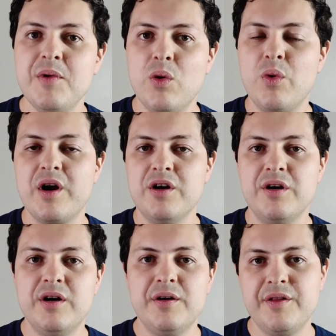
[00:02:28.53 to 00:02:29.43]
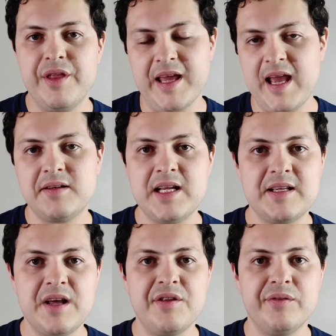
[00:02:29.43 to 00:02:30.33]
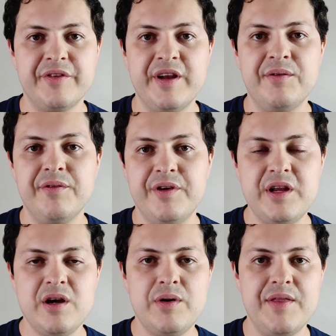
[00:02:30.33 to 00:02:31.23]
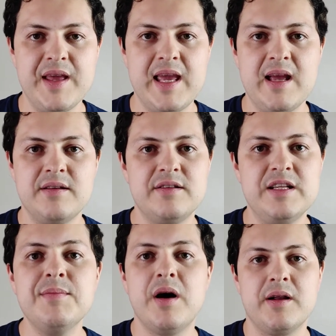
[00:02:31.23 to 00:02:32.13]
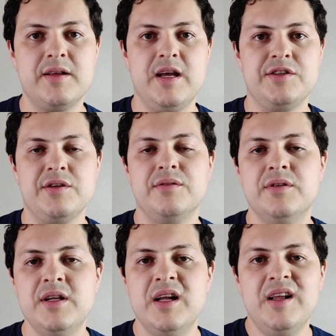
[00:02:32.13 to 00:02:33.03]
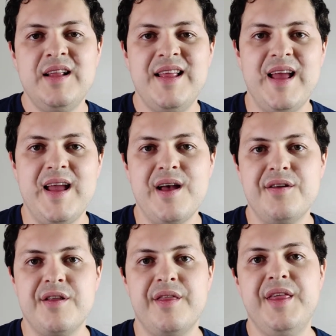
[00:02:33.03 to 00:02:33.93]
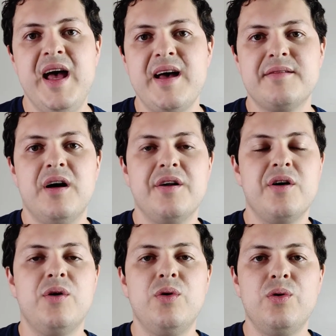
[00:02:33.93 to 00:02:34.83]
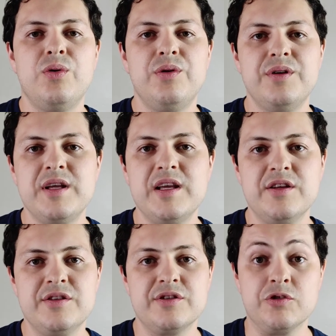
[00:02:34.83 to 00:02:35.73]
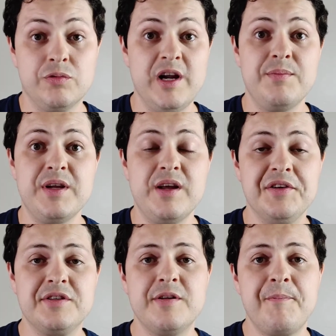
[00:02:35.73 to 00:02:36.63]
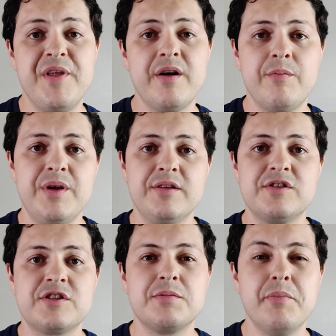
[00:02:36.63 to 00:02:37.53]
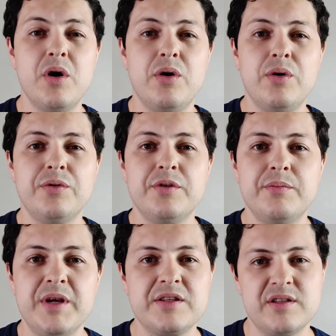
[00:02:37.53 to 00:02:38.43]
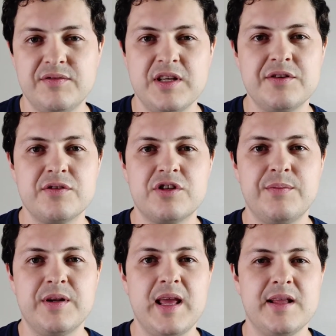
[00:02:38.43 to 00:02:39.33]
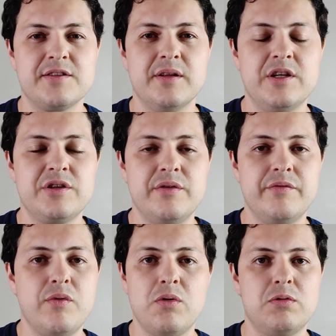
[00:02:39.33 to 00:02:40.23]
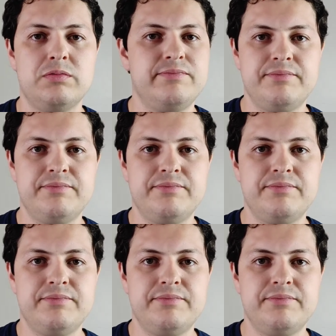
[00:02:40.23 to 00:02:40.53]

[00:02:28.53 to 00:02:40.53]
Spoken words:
where they can't take down the video and they can't demonetize you. And that on a whole is great because there have been small bits of censorship and cancellation for